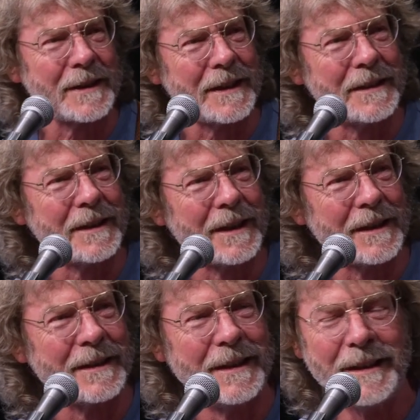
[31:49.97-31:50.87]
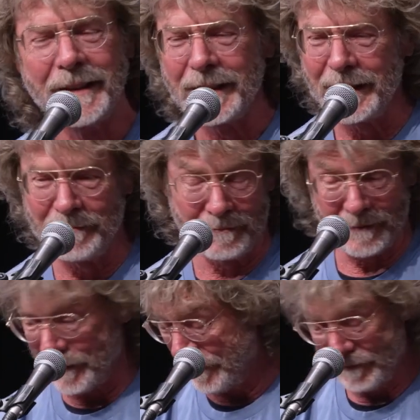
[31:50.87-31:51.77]
and
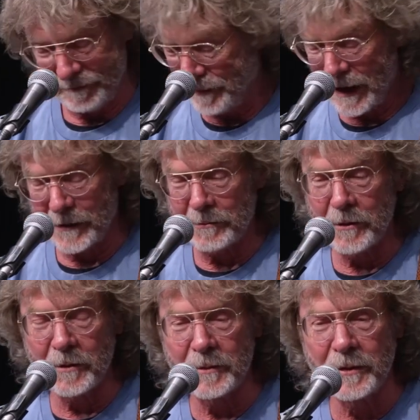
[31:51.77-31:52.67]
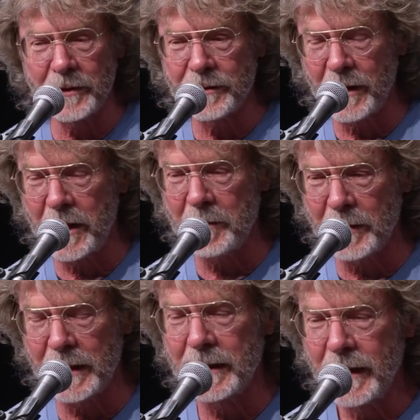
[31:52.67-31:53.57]
I'm pals with them to this day.
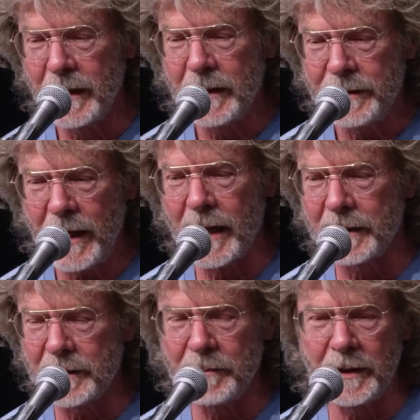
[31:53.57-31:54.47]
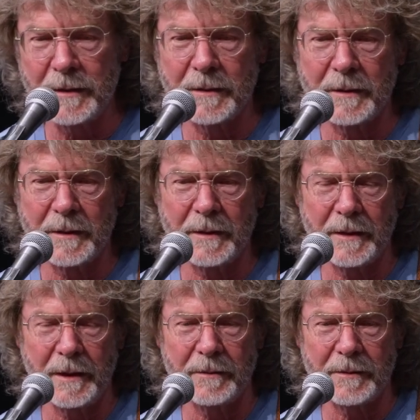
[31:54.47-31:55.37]
But yeah, I mean,
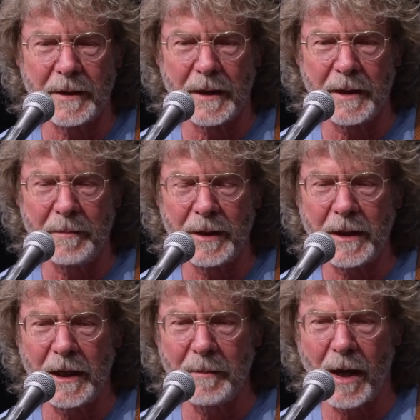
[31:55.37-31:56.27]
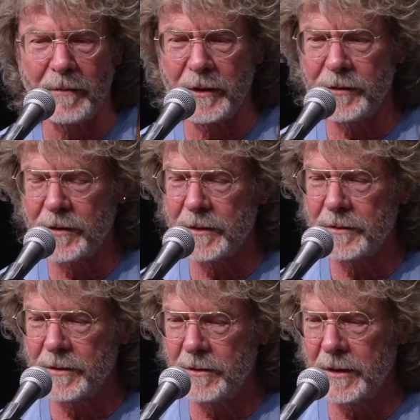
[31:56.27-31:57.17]
it became obvious
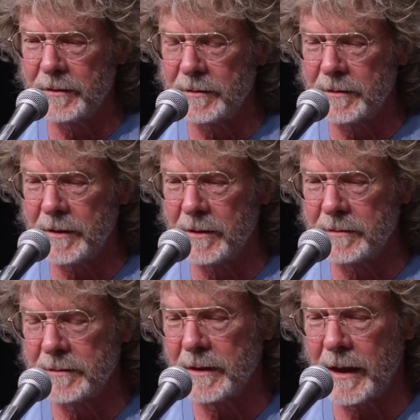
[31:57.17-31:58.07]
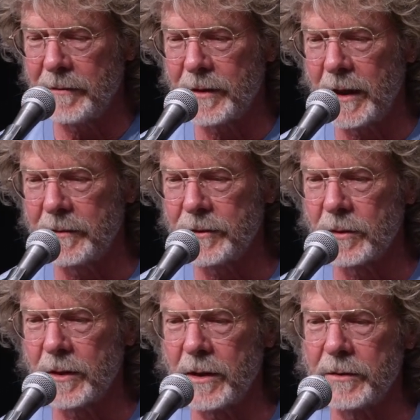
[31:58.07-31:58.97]
that you didn't, you know, have to have
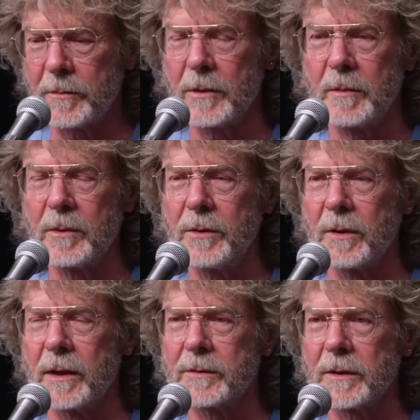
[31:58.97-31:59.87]
short hair to play bluegrass,